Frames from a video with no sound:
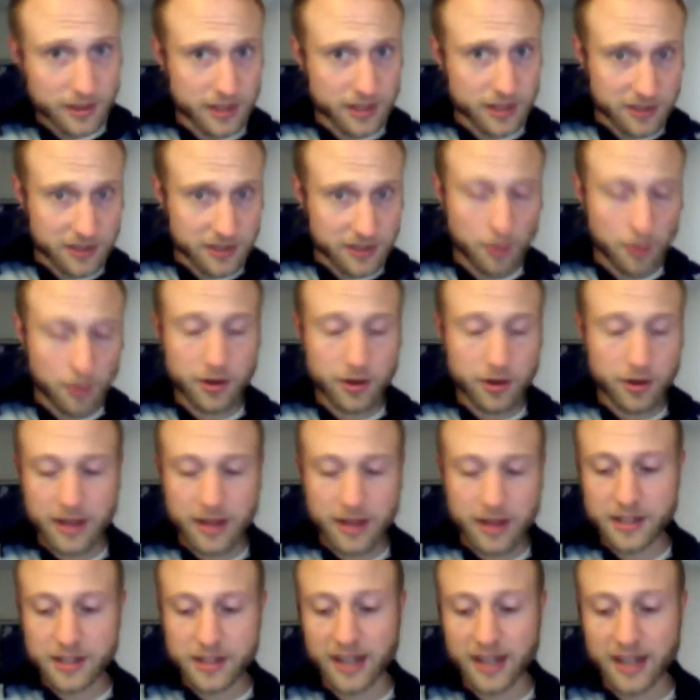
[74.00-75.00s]
since February
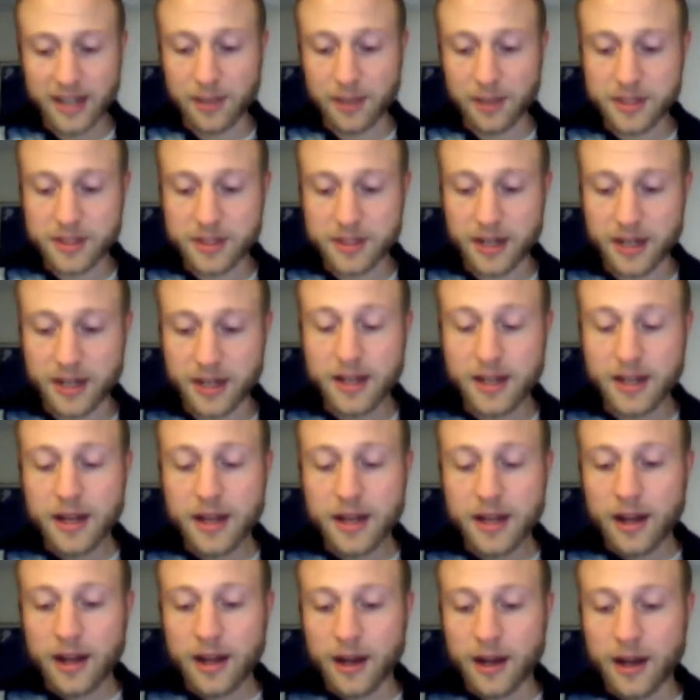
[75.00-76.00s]
2009, like we said.
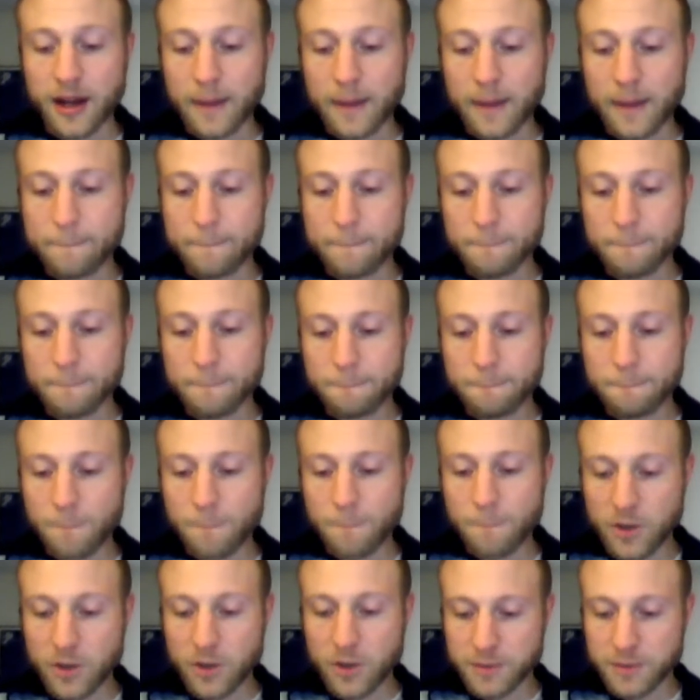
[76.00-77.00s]

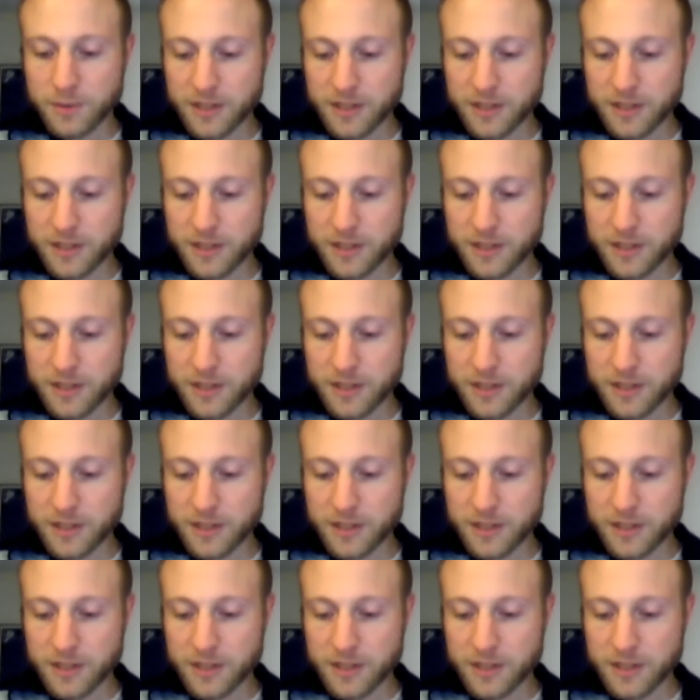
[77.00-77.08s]
More